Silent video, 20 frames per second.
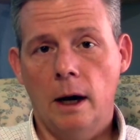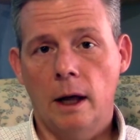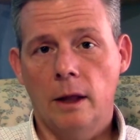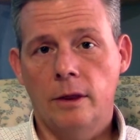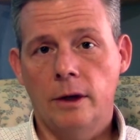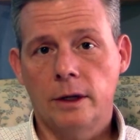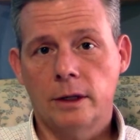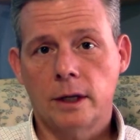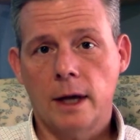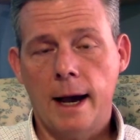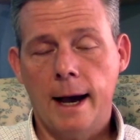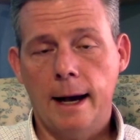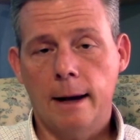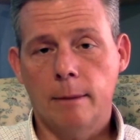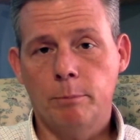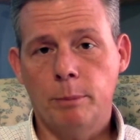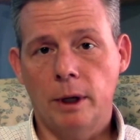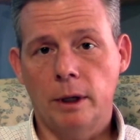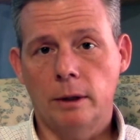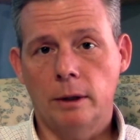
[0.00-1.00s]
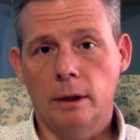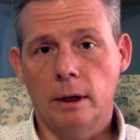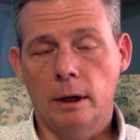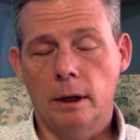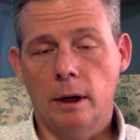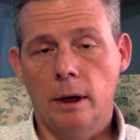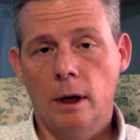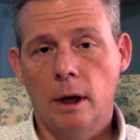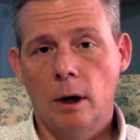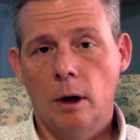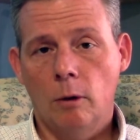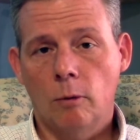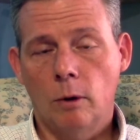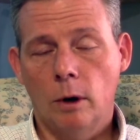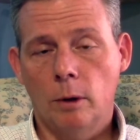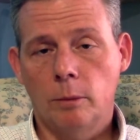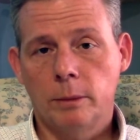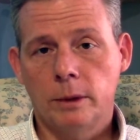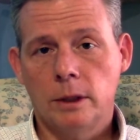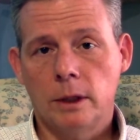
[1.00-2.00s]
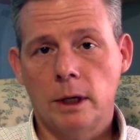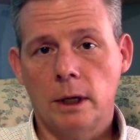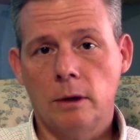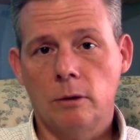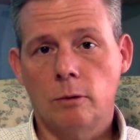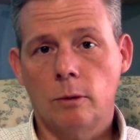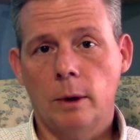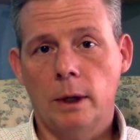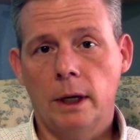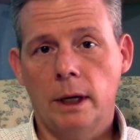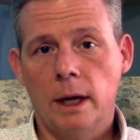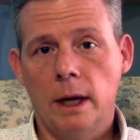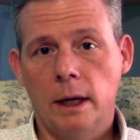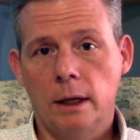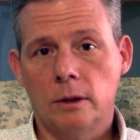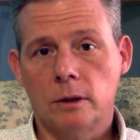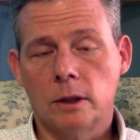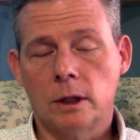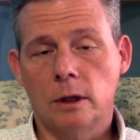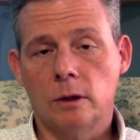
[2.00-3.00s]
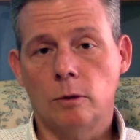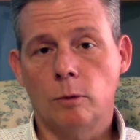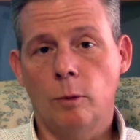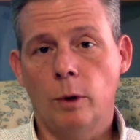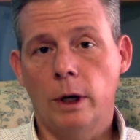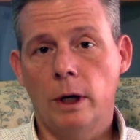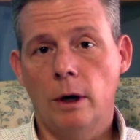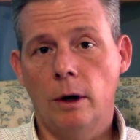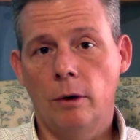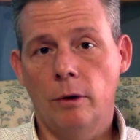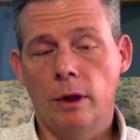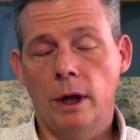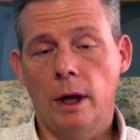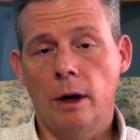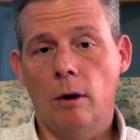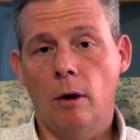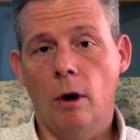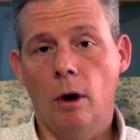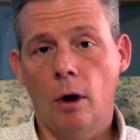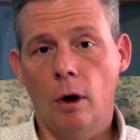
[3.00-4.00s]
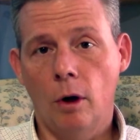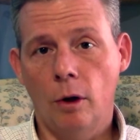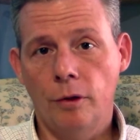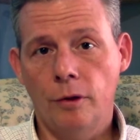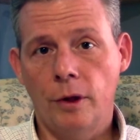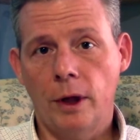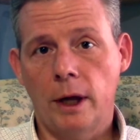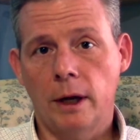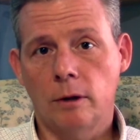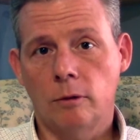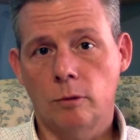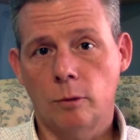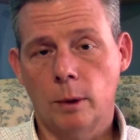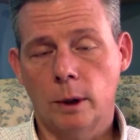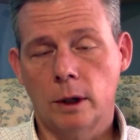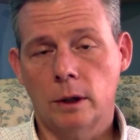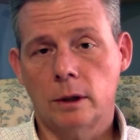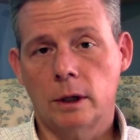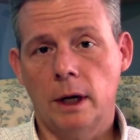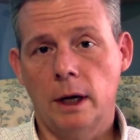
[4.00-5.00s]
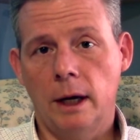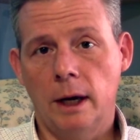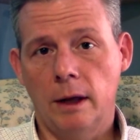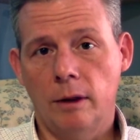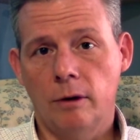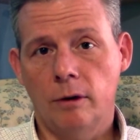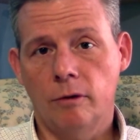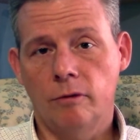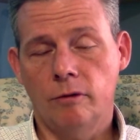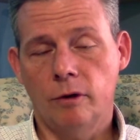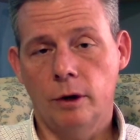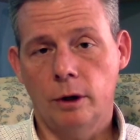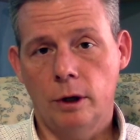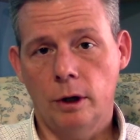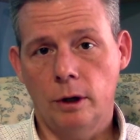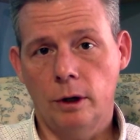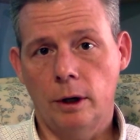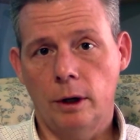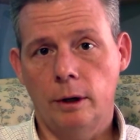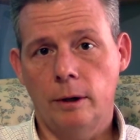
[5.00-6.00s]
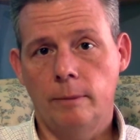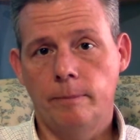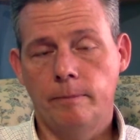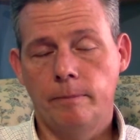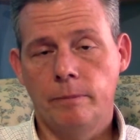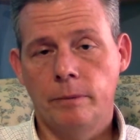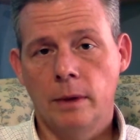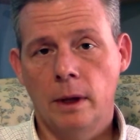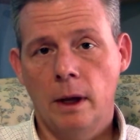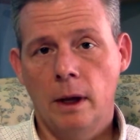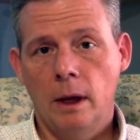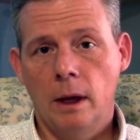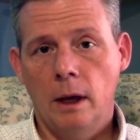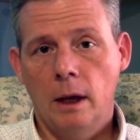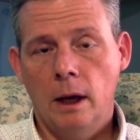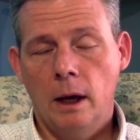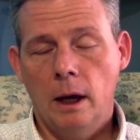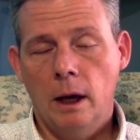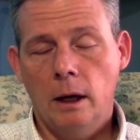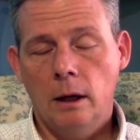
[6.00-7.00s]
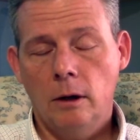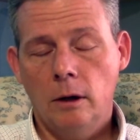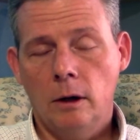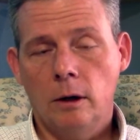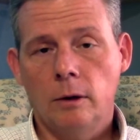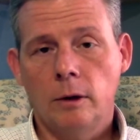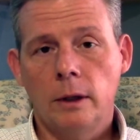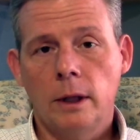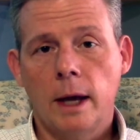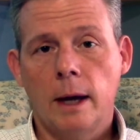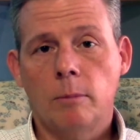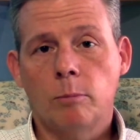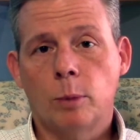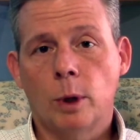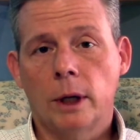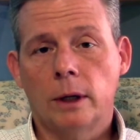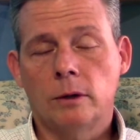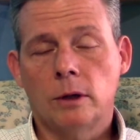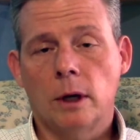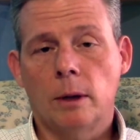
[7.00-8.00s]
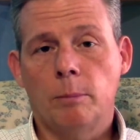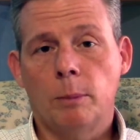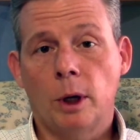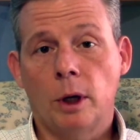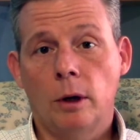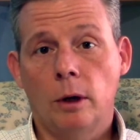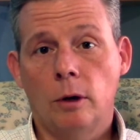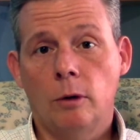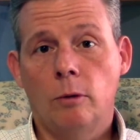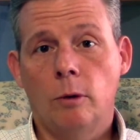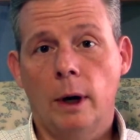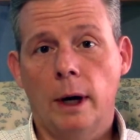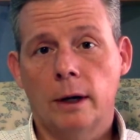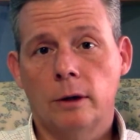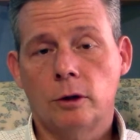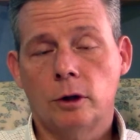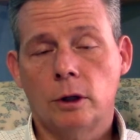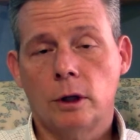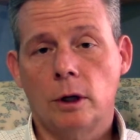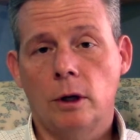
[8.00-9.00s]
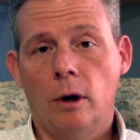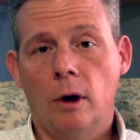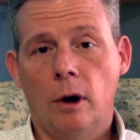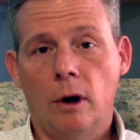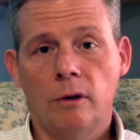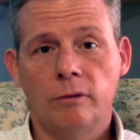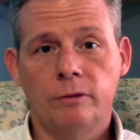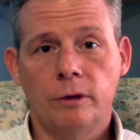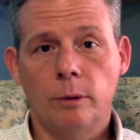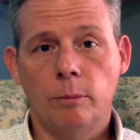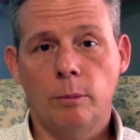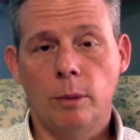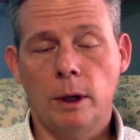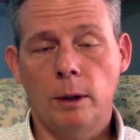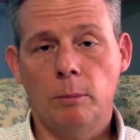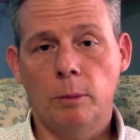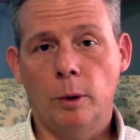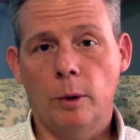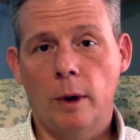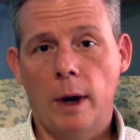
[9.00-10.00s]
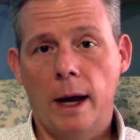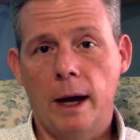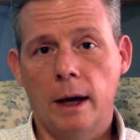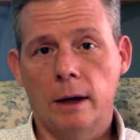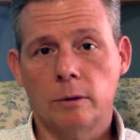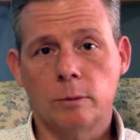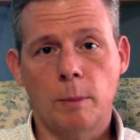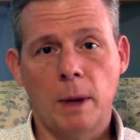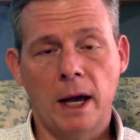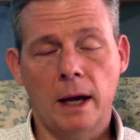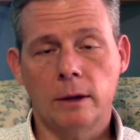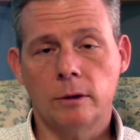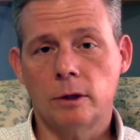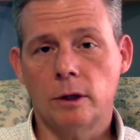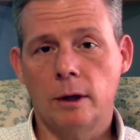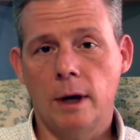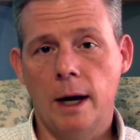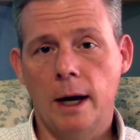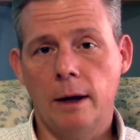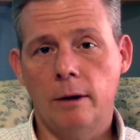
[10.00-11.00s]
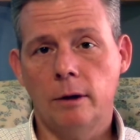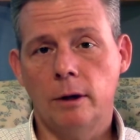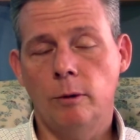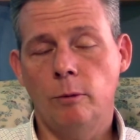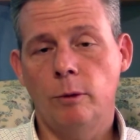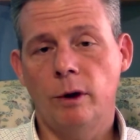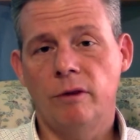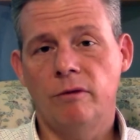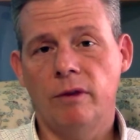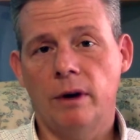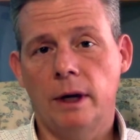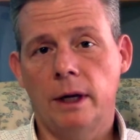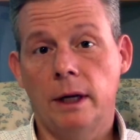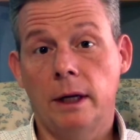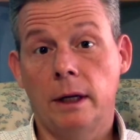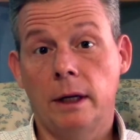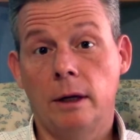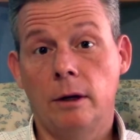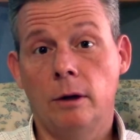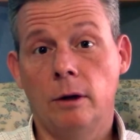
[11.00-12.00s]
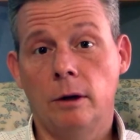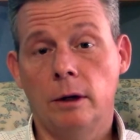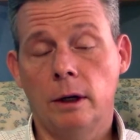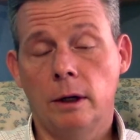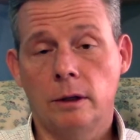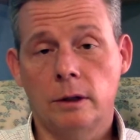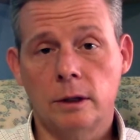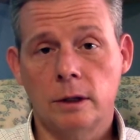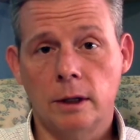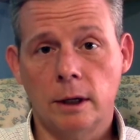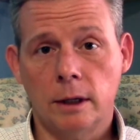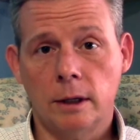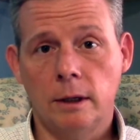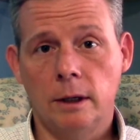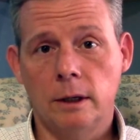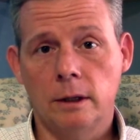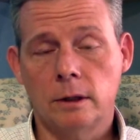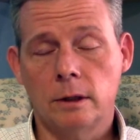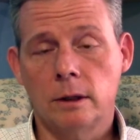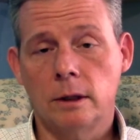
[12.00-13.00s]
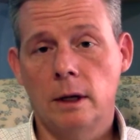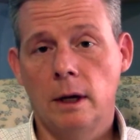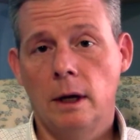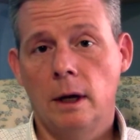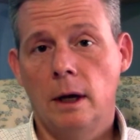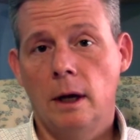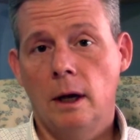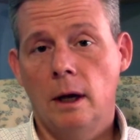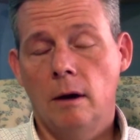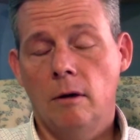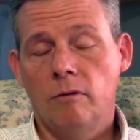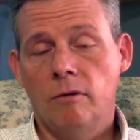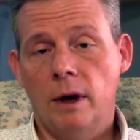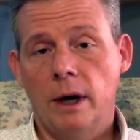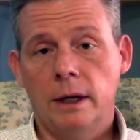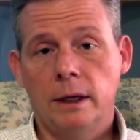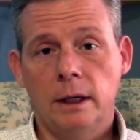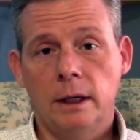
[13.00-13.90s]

this happened. Romans 8:28 says, "And we know that all things work together for good." You know, and that brings up a good question. Often people ask, "Pastor, how can we find any good in sickness? Find